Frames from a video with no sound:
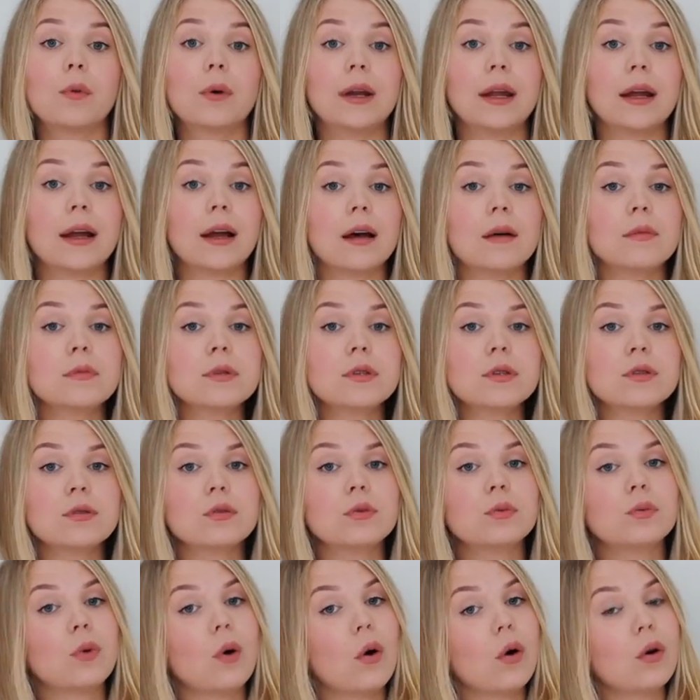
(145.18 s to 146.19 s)
When it comes
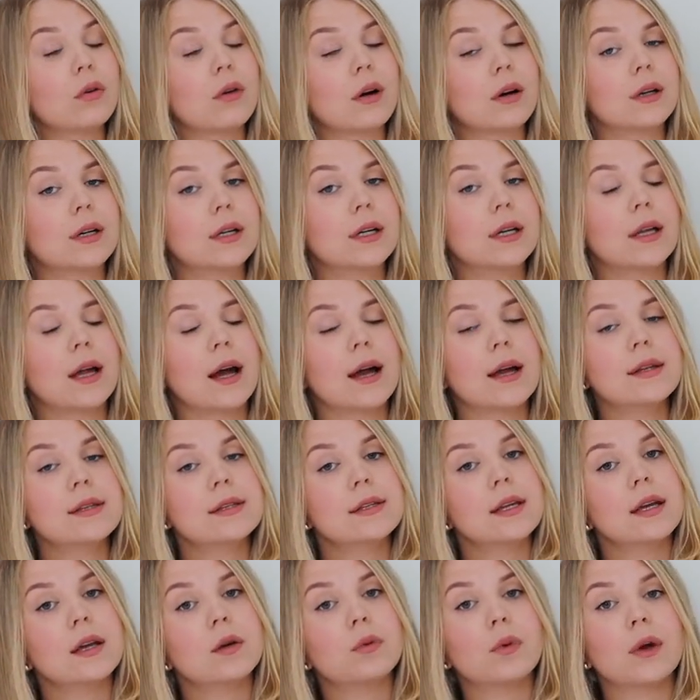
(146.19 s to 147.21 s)
to wall art, I
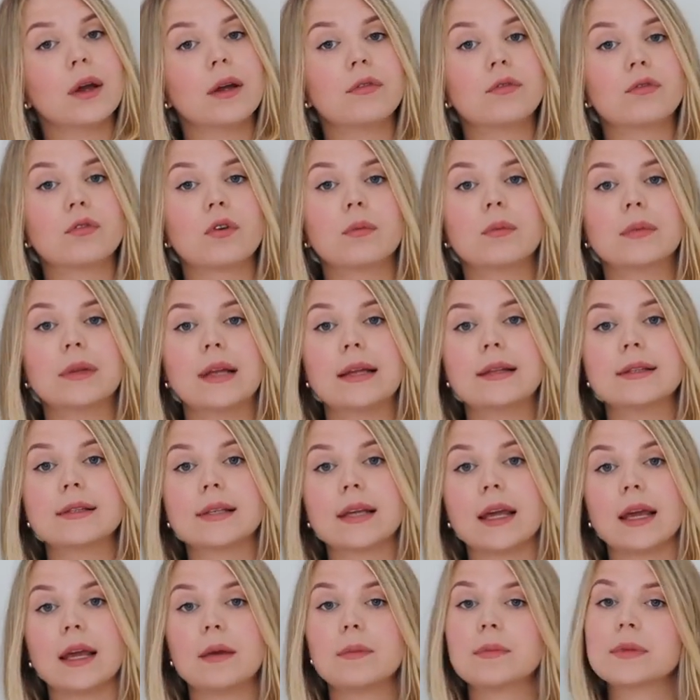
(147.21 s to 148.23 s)
stay away from
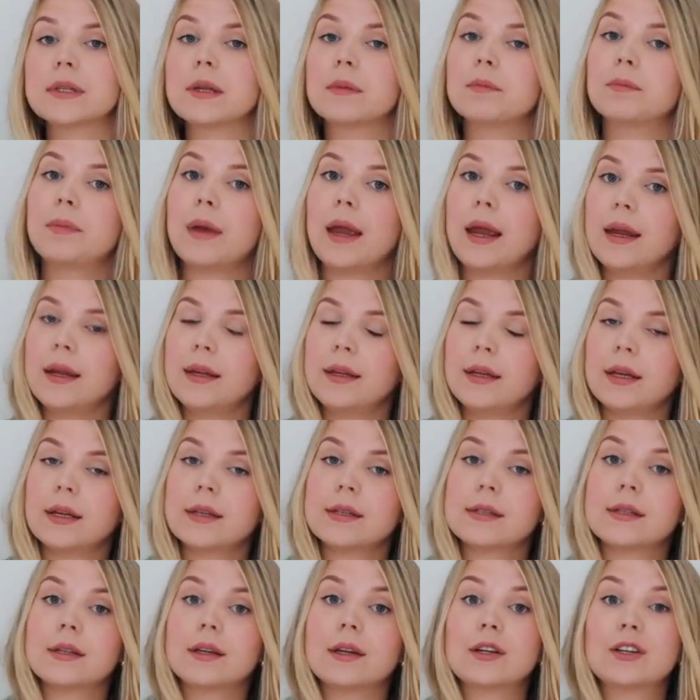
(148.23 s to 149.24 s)
landscapes and
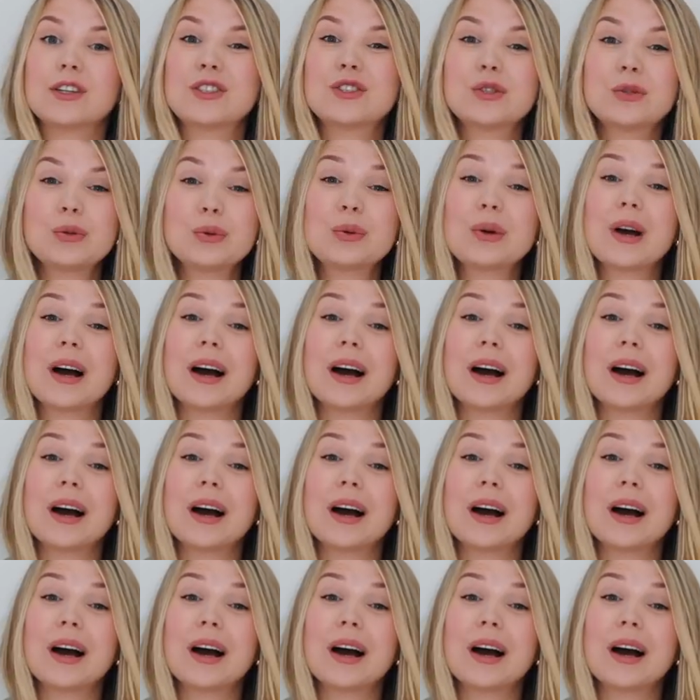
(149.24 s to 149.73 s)
paintings that are too